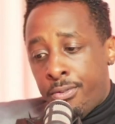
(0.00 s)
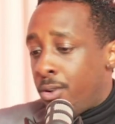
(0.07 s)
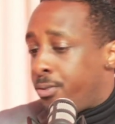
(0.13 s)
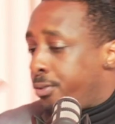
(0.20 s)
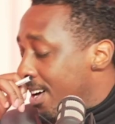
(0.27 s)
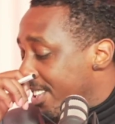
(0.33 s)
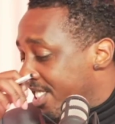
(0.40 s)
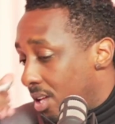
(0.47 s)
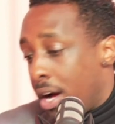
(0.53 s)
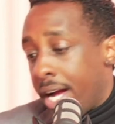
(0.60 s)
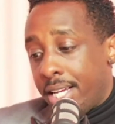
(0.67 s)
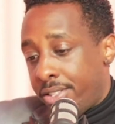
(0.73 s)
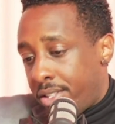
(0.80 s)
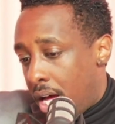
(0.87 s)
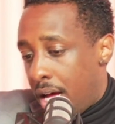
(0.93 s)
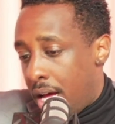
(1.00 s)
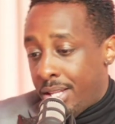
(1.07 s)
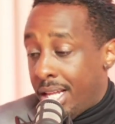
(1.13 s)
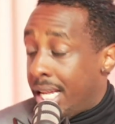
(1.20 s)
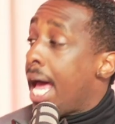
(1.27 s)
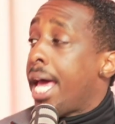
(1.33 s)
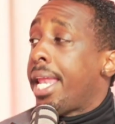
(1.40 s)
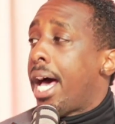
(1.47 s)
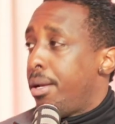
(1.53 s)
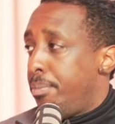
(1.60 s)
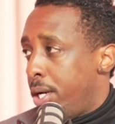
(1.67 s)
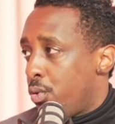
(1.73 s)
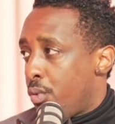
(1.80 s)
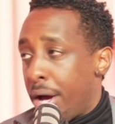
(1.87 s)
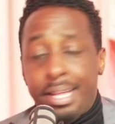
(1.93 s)
for as long as the land had
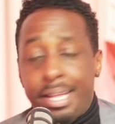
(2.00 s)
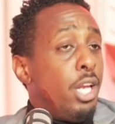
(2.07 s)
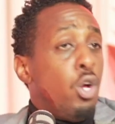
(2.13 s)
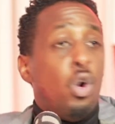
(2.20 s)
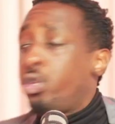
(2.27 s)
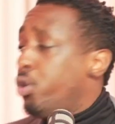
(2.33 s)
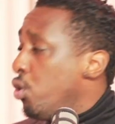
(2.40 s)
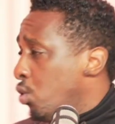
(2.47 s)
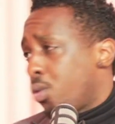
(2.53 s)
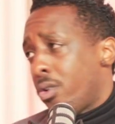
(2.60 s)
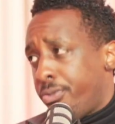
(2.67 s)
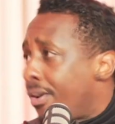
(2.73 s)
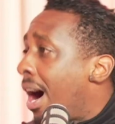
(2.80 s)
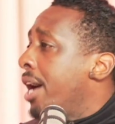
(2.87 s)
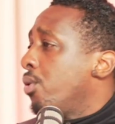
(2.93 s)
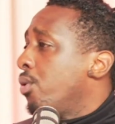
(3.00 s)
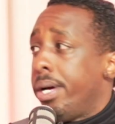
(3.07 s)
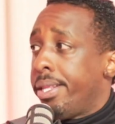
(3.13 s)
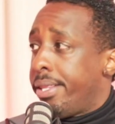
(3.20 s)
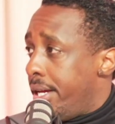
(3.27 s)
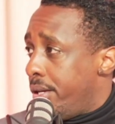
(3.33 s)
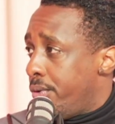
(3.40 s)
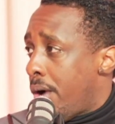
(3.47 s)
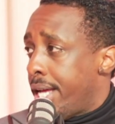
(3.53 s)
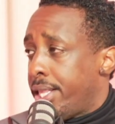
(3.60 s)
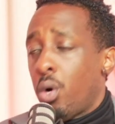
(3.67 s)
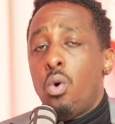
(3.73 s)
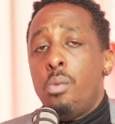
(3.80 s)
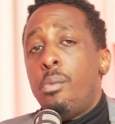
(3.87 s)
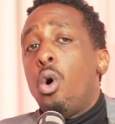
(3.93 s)
been around, and Hutus were fine with it, right?
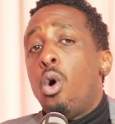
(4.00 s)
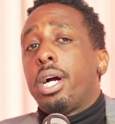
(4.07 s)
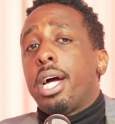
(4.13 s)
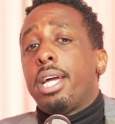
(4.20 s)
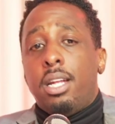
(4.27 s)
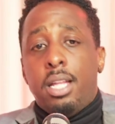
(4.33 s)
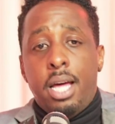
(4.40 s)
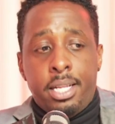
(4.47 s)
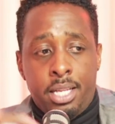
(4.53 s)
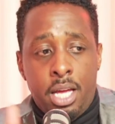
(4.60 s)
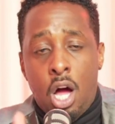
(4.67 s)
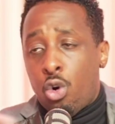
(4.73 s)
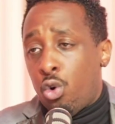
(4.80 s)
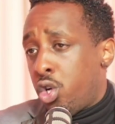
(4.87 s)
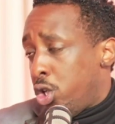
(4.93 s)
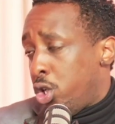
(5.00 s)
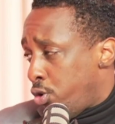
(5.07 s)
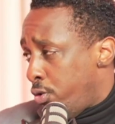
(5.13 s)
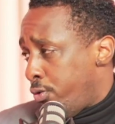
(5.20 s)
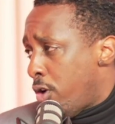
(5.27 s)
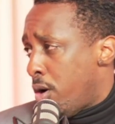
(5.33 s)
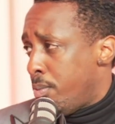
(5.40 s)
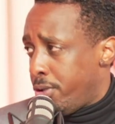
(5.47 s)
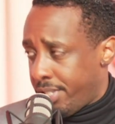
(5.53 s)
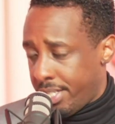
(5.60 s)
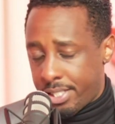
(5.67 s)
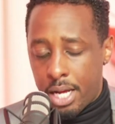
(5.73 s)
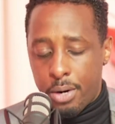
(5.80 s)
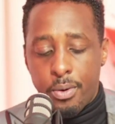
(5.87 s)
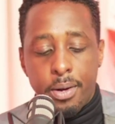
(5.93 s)
They were more kind of like the agricultural farmers,
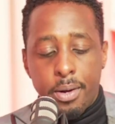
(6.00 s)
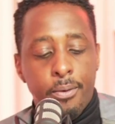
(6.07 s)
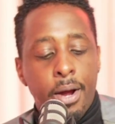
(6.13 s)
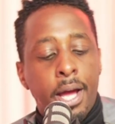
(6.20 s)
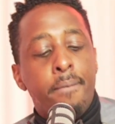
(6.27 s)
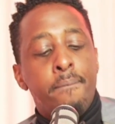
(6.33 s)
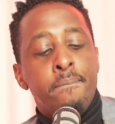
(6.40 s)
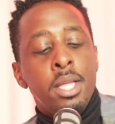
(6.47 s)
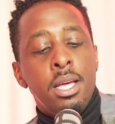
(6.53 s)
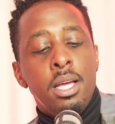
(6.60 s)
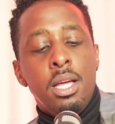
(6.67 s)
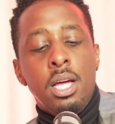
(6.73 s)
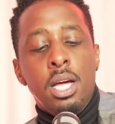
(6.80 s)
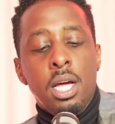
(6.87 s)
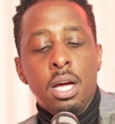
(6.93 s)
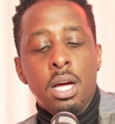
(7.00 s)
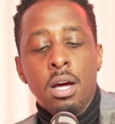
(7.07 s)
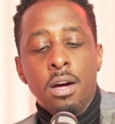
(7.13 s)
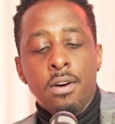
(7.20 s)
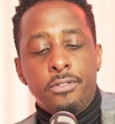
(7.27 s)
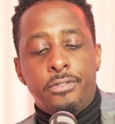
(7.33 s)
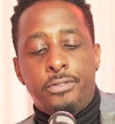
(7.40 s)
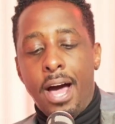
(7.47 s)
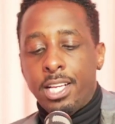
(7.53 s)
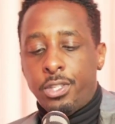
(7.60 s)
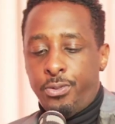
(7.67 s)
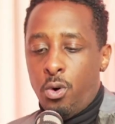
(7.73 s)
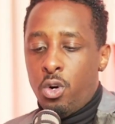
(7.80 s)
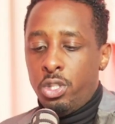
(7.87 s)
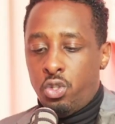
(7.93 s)
etc., right? Fast
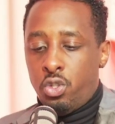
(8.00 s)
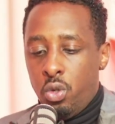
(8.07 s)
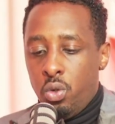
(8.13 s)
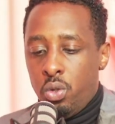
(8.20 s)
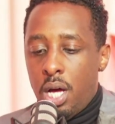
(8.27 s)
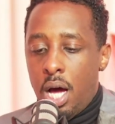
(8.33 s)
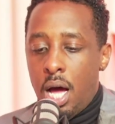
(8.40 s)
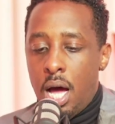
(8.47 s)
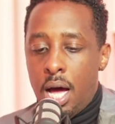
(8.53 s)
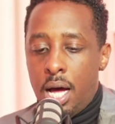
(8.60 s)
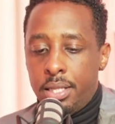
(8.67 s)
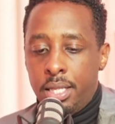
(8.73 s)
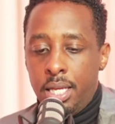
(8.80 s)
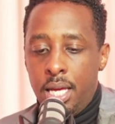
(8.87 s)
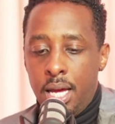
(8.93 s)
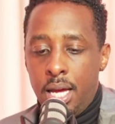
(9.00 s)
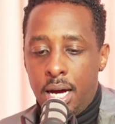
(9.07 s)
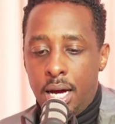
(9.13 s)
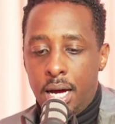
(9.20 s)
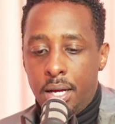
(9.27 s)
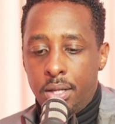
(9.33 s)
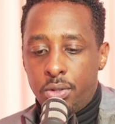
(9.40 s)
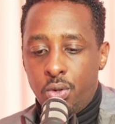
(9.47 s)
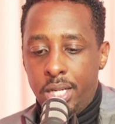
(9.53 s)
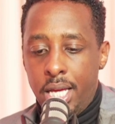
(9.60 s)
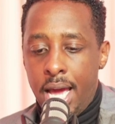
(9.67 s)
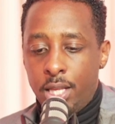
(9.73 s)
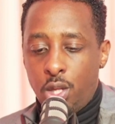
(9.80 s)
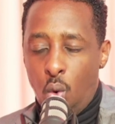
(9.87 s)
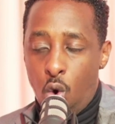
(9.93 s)
forward to the
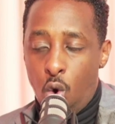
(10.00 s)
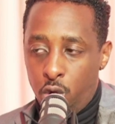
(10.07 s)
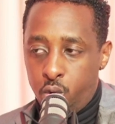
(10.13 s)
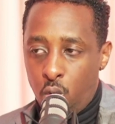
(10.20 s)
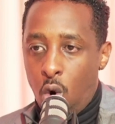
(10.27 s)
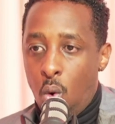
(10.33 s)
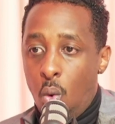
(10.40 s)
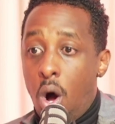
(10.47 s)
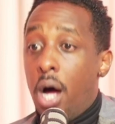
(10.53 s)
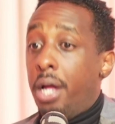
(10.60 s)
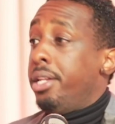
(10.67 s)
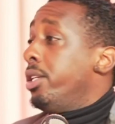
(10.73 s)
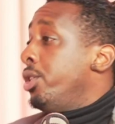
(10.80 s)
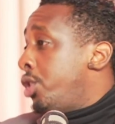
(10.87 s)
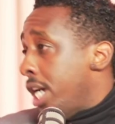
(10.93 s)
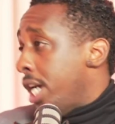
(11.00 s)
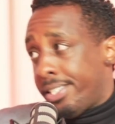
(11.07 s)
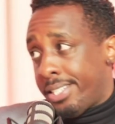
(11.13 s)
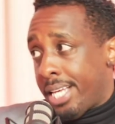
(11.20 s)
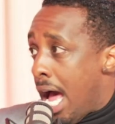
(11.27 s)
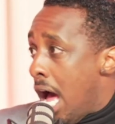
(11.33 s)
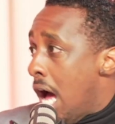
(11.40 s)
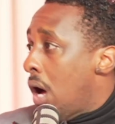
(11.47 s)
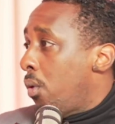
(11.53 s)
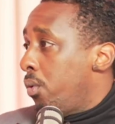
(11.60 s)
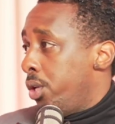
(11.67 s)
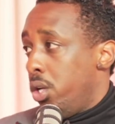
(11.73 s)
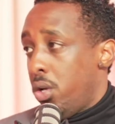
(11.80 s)
end of World War I, just how